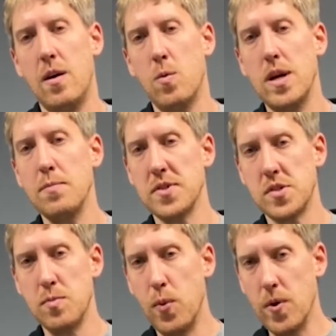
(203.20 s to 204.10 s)
We're able to
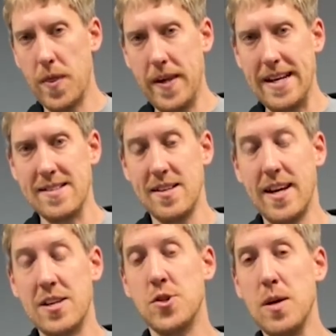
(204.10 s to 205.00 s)
support things
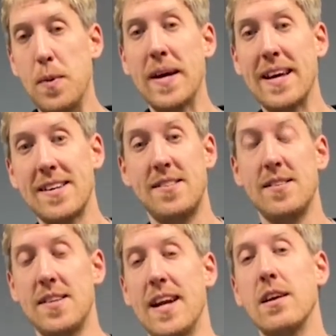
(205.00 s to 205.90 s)
like JPEG
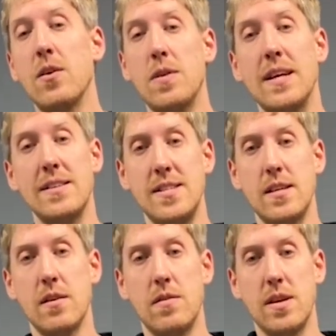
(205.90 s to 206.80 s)
XS encoding and
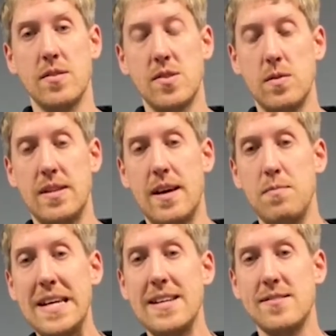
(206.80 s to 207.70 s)
decoding. So what that
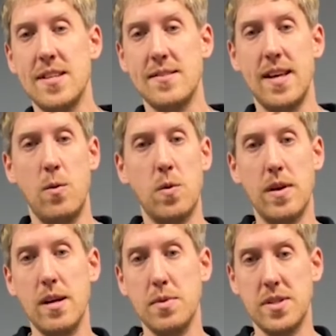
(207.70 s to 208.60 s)
means is that
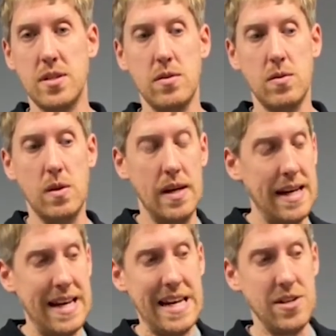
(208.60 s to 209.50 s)
we're able to
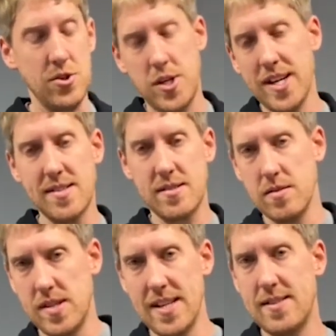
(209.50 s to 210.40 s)
ingest
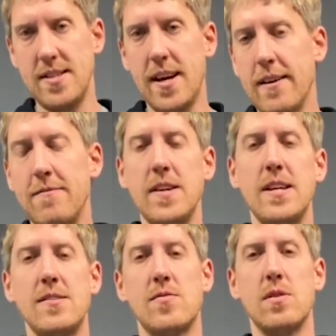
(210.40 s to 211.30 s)
those SDI
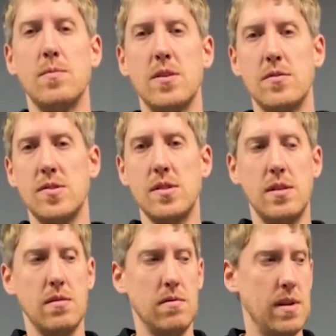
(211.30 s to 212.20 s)
feeds from those
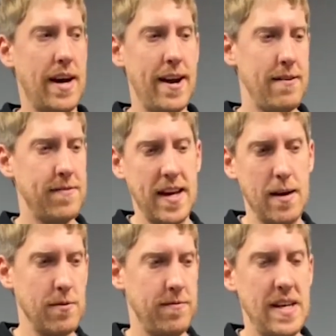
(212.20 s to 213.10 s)
live
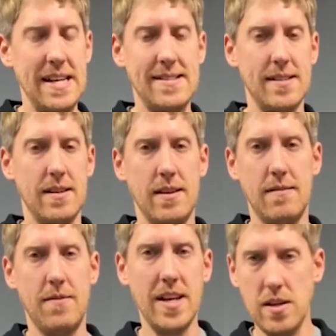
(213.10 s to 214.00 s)
camera feeds
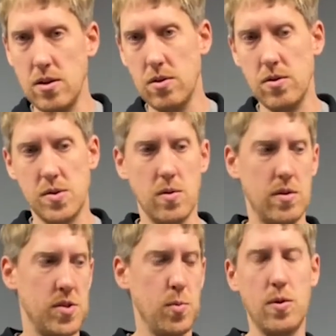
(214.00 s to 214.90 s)
in venues
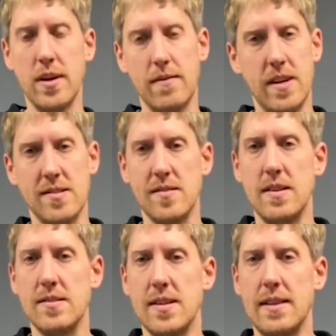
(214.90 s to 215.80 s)
or sporting events and
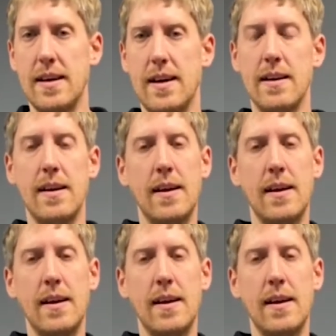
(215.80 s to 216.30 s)
things like that,